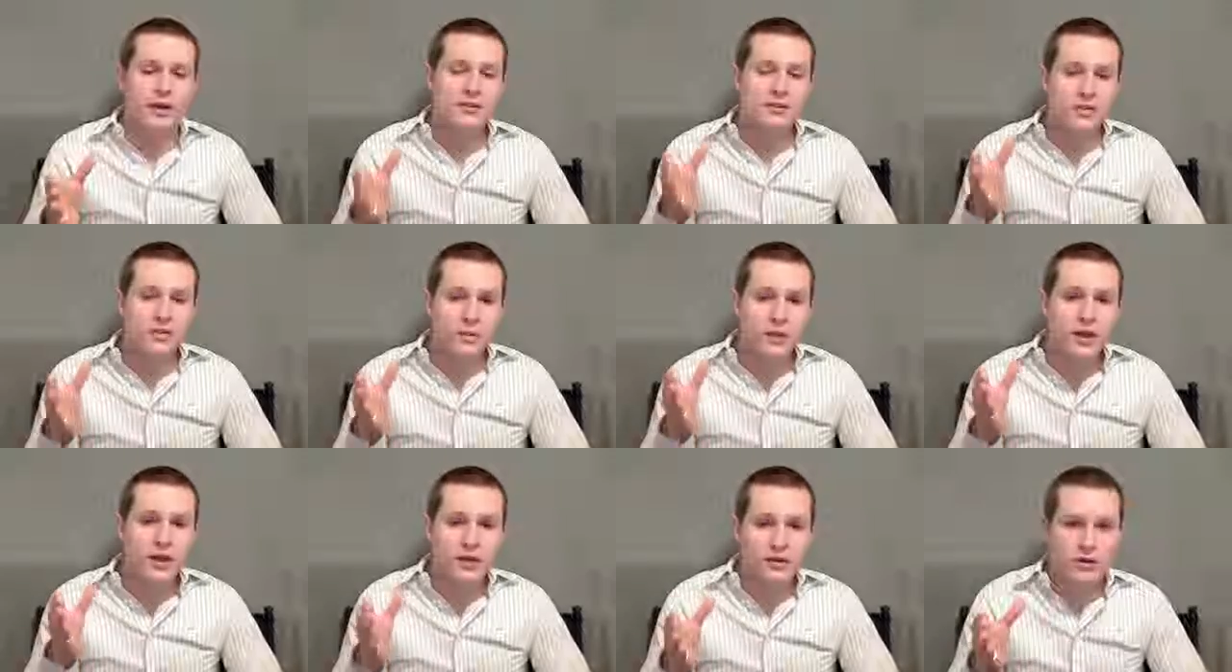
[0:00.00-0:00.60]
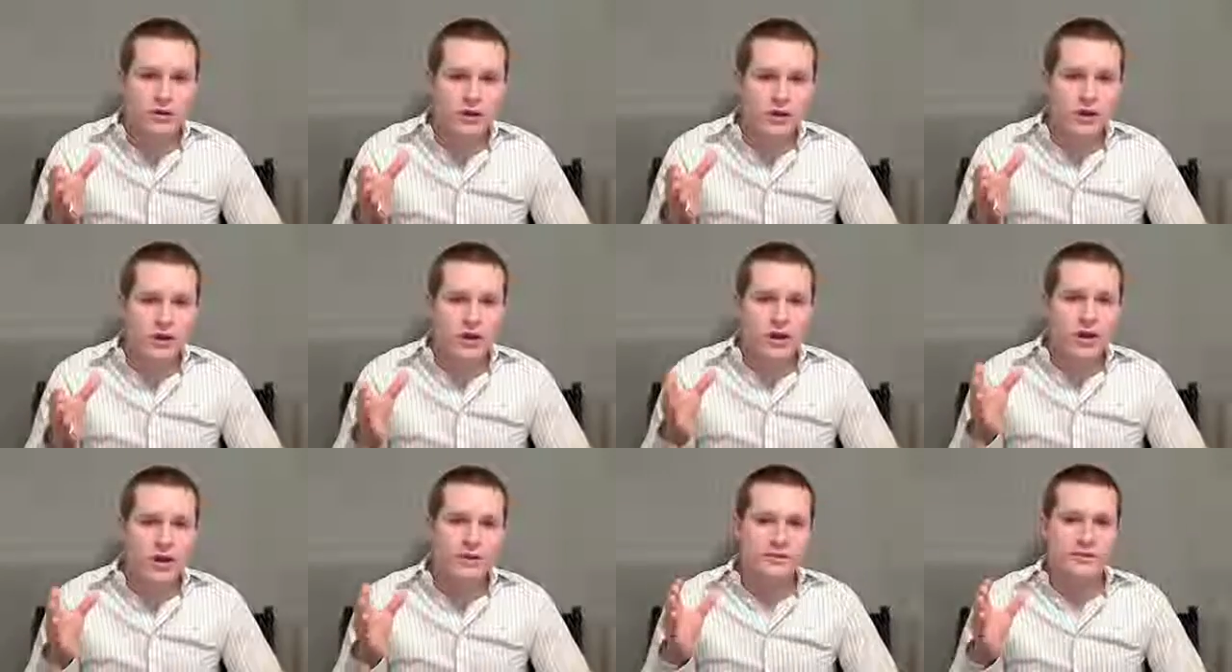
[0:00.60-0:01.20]
and so ignorant
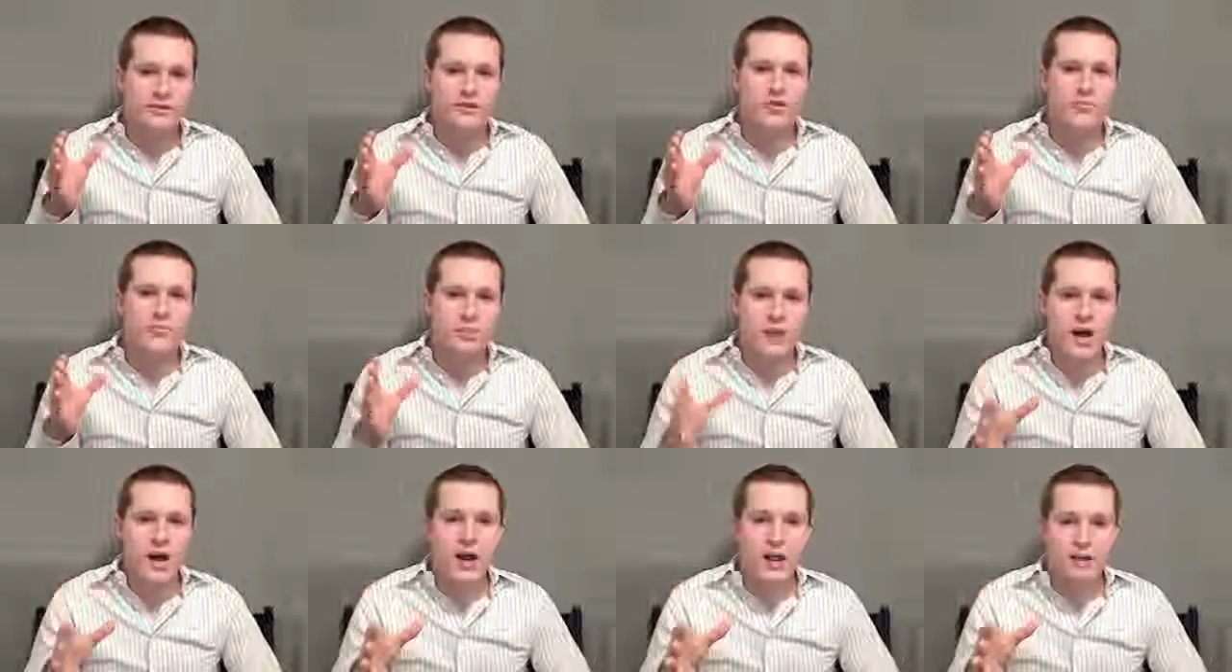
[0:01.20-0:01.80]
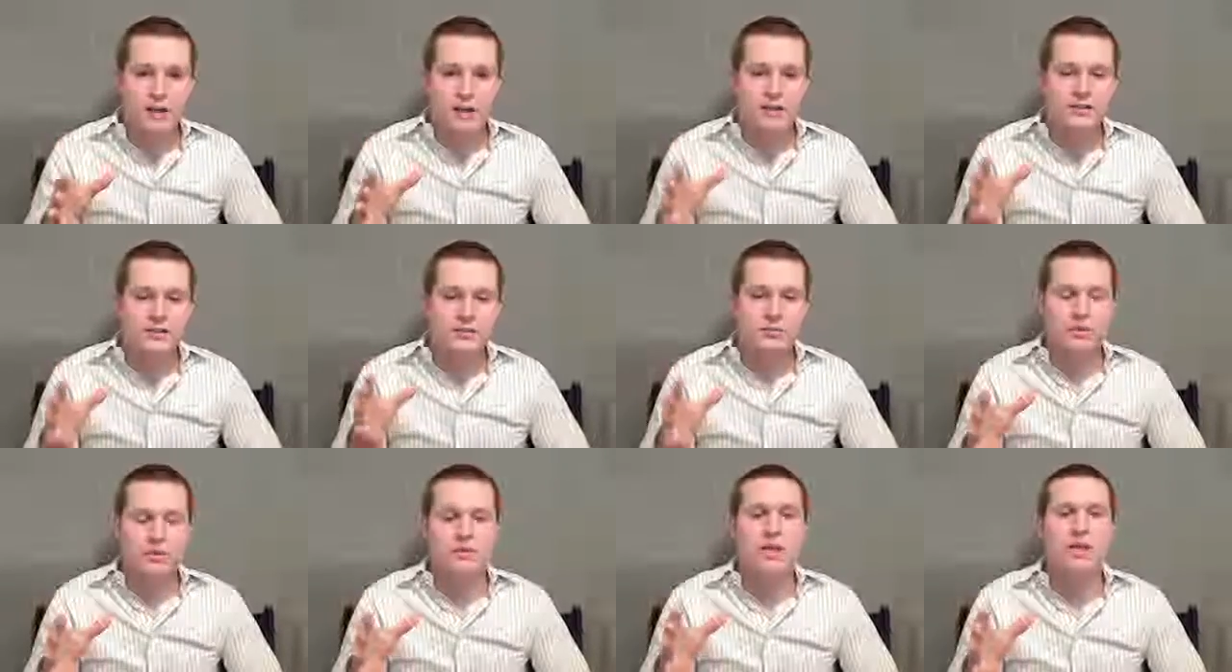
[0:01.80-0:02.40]
and so blind
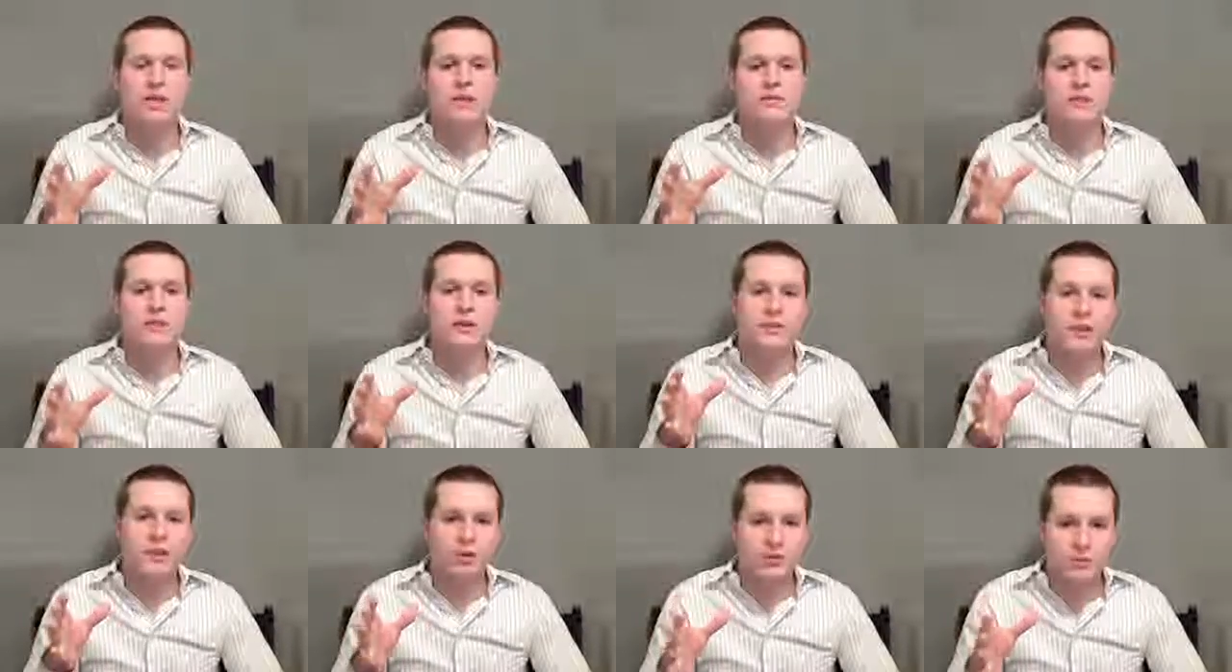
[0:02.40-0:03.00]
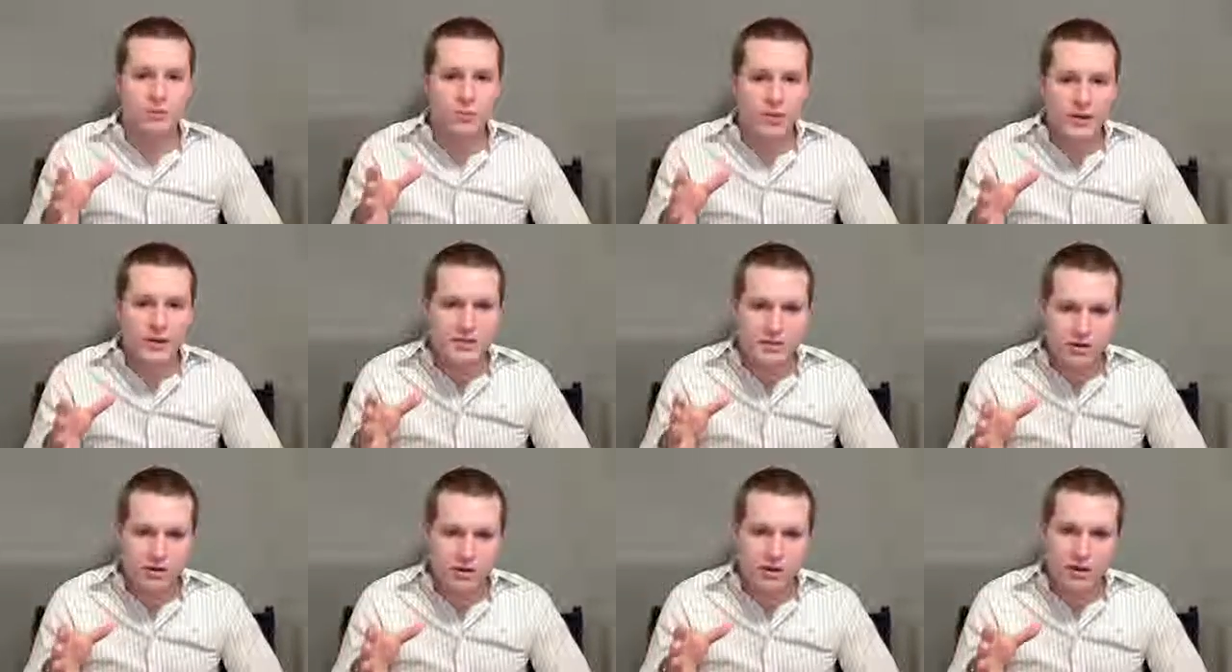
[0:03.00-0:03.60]
to believe that those
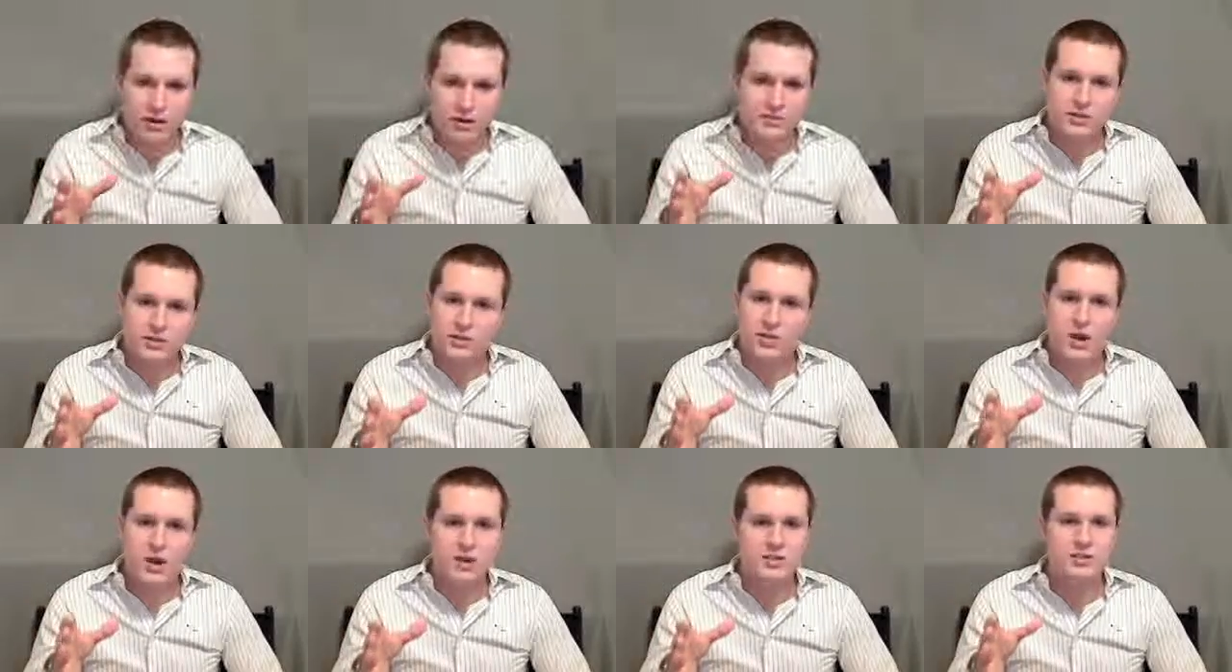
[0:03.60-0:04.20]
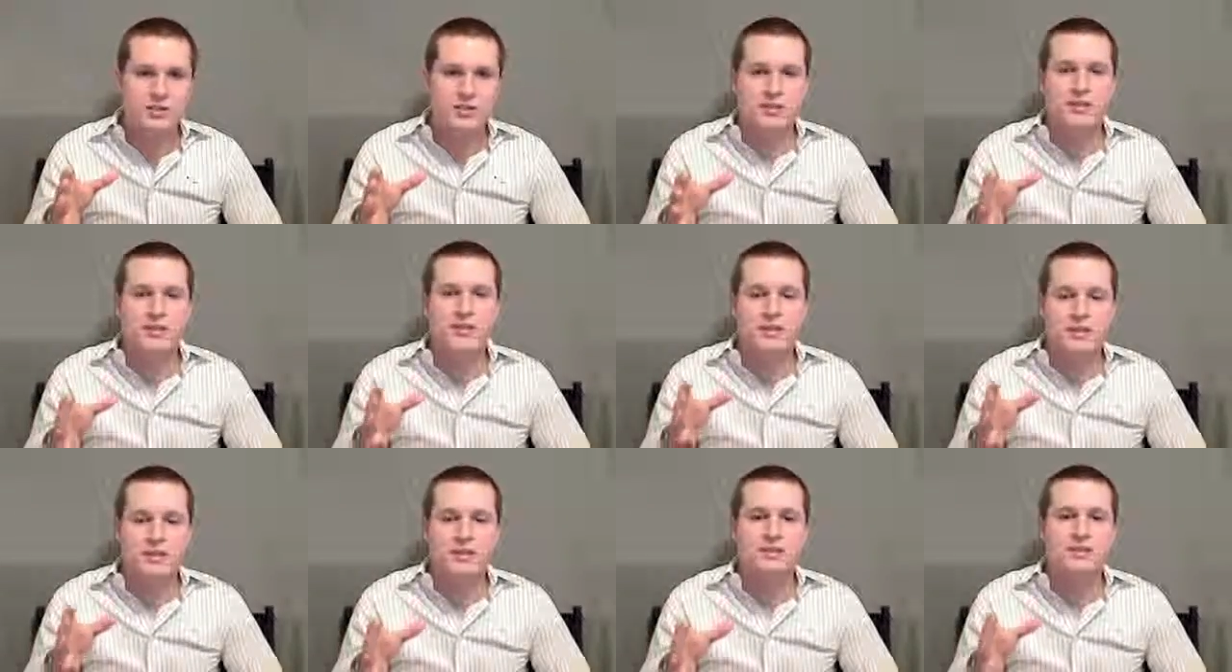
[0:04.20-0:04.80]
boys and girls in
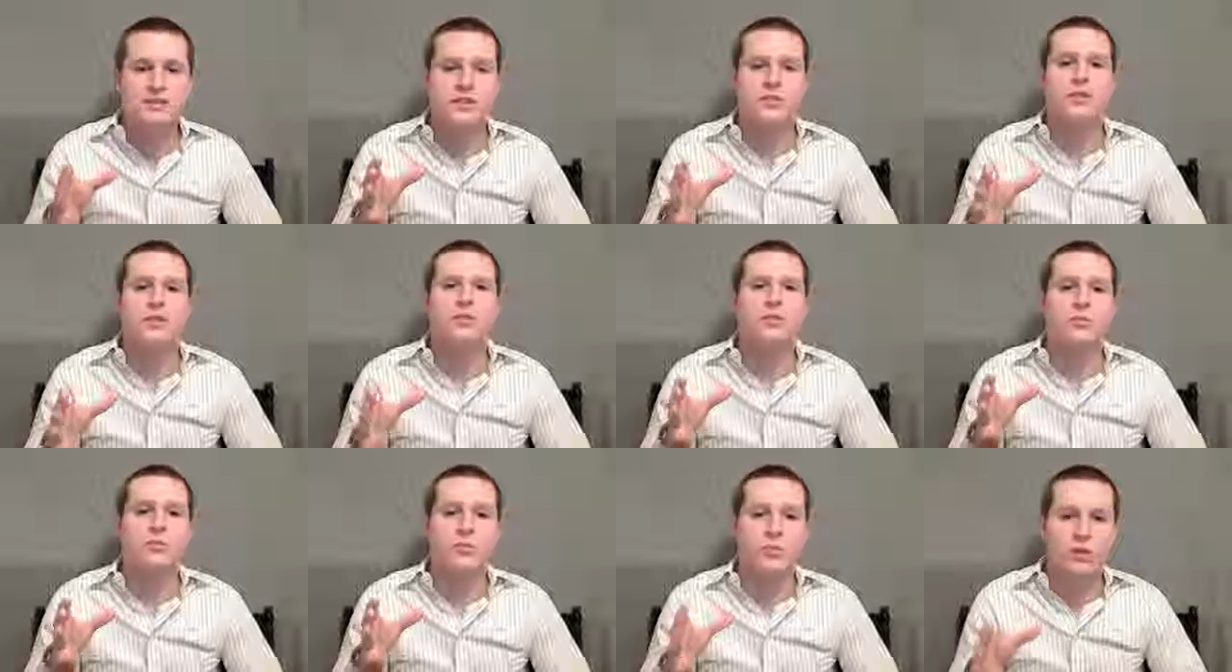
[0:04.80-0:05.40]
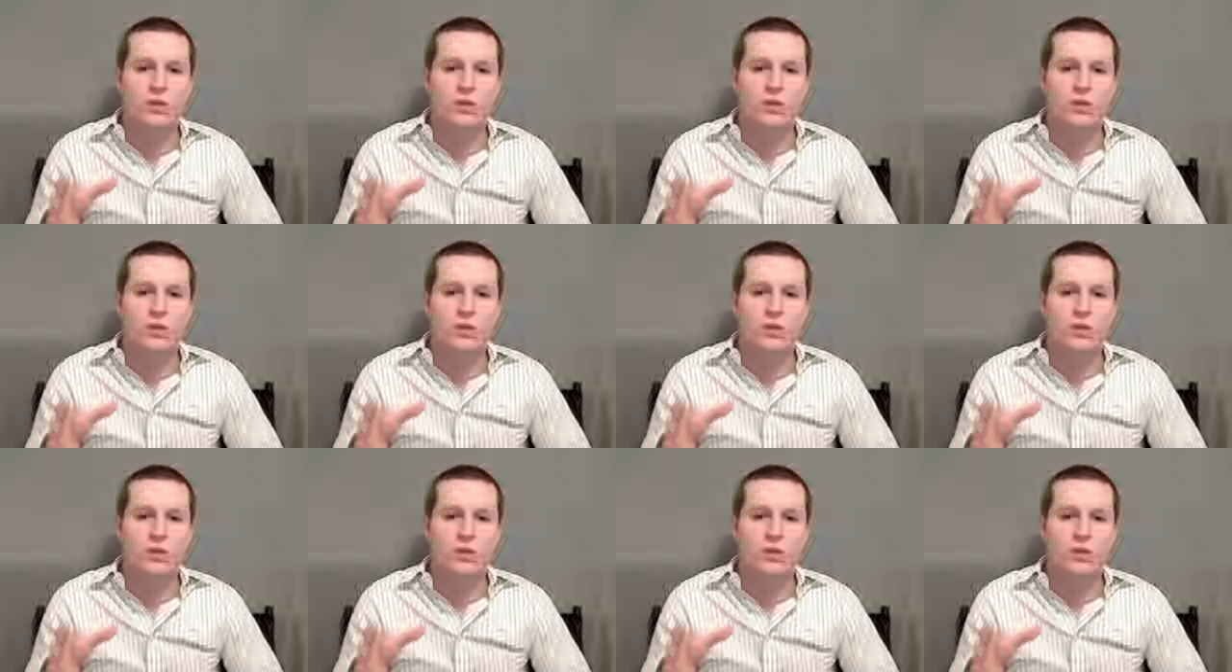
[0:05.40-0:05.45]
Washington, D.C.